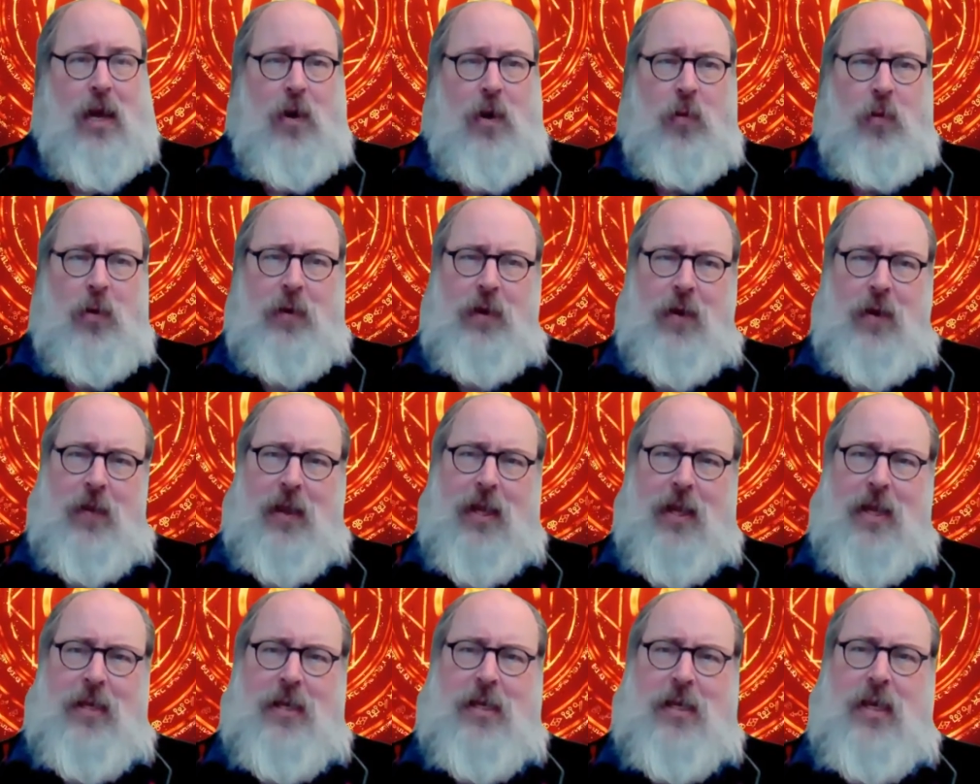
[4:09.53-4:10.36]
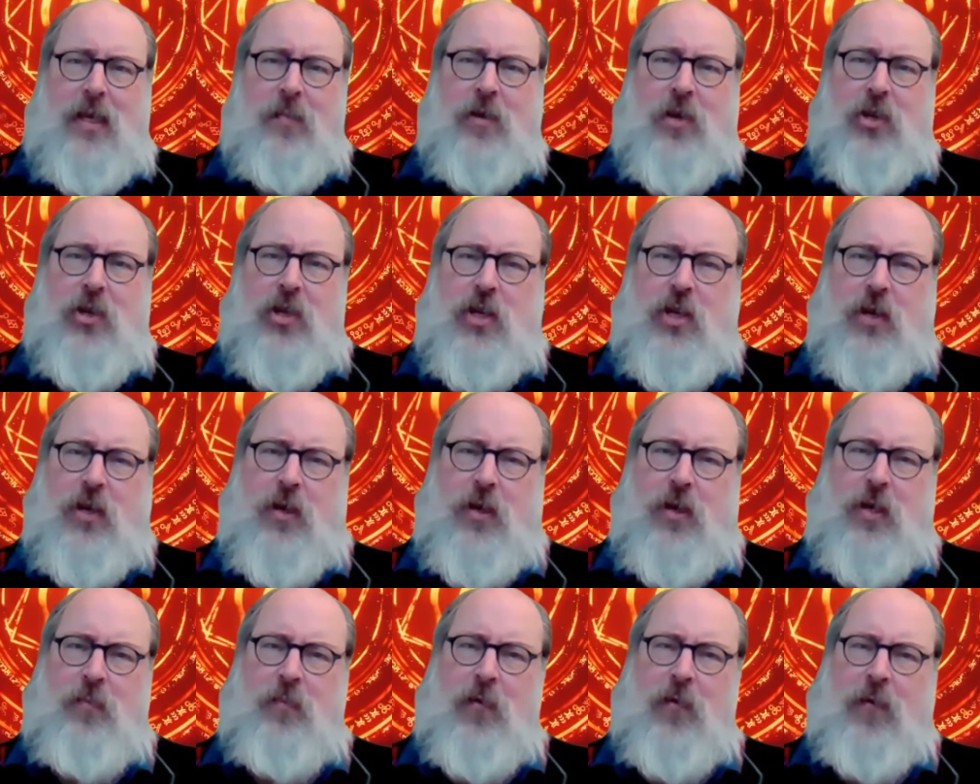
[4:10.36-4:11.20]
will nonetheless deem it a
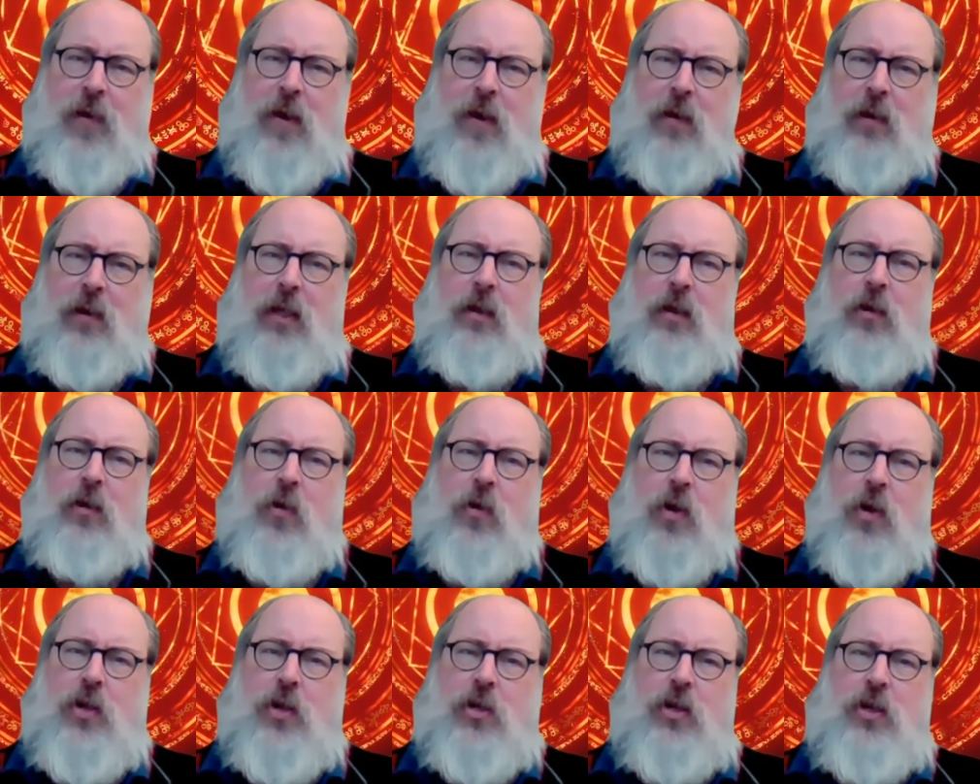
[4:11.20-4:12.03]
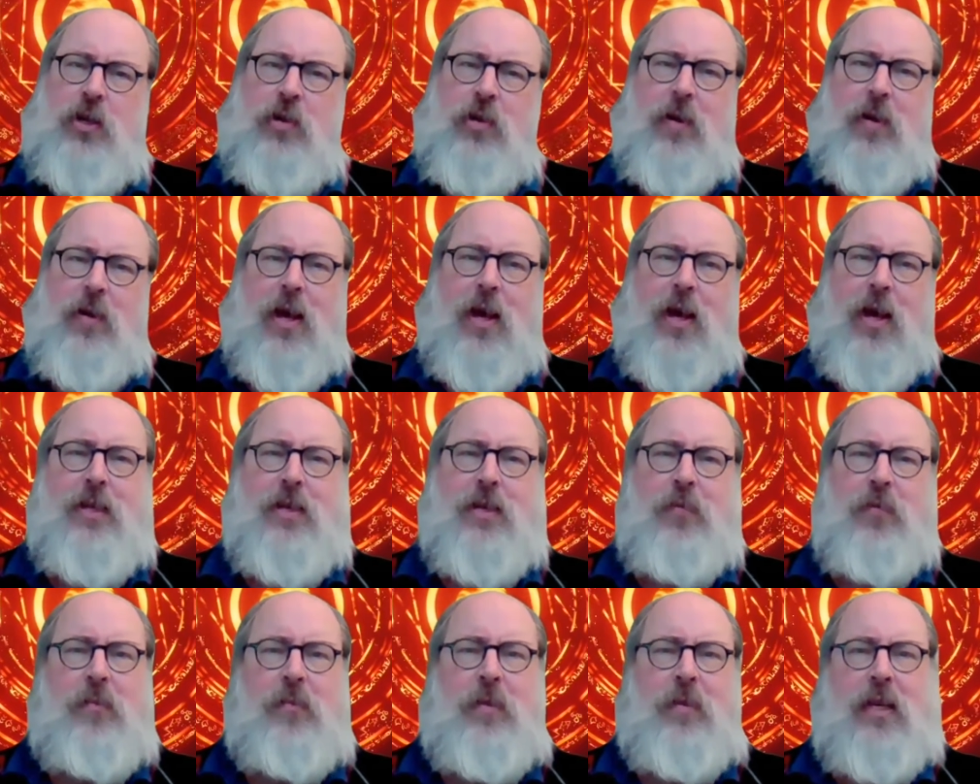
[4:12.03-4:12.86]
serious and profound legal question to ask
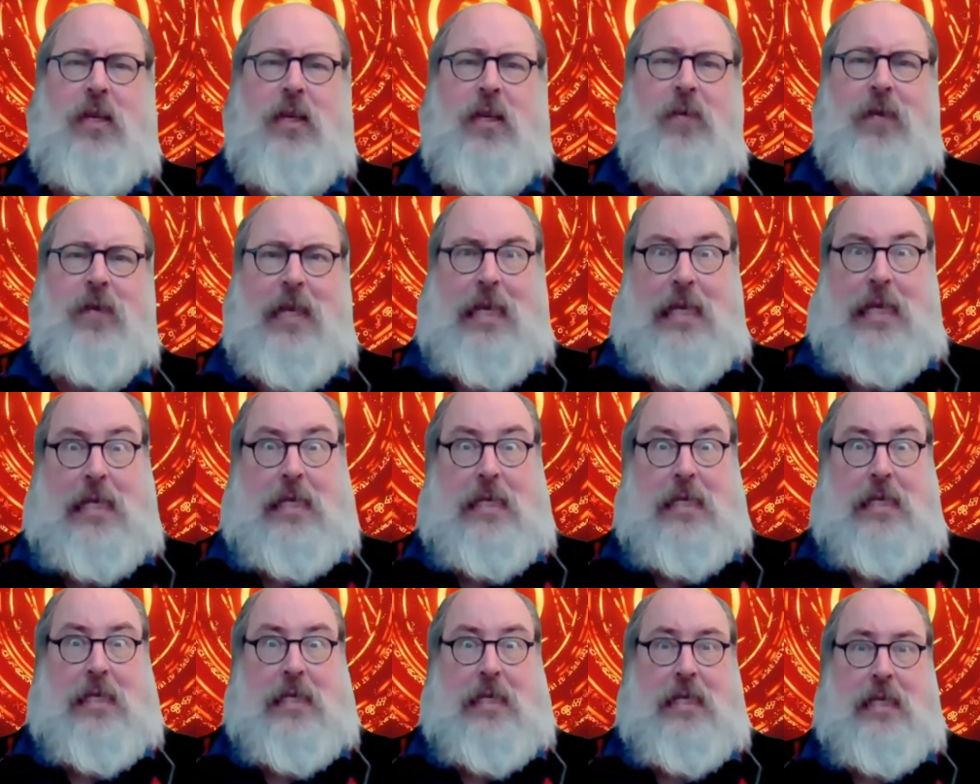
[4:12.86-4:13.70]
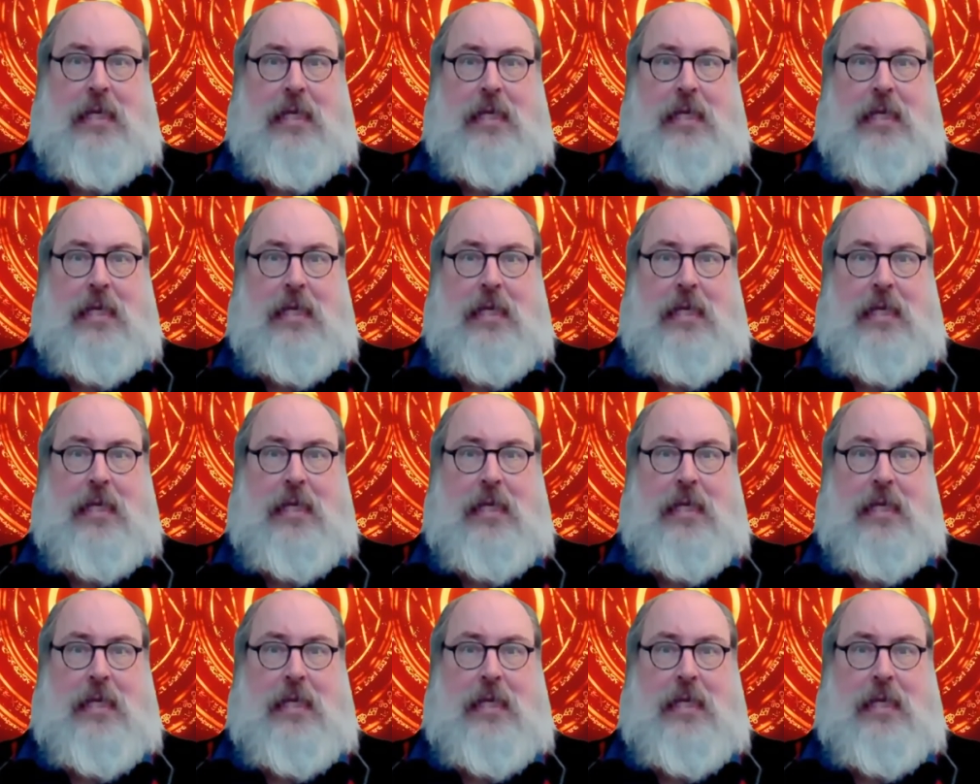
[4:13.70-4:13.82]
what the meaning of is.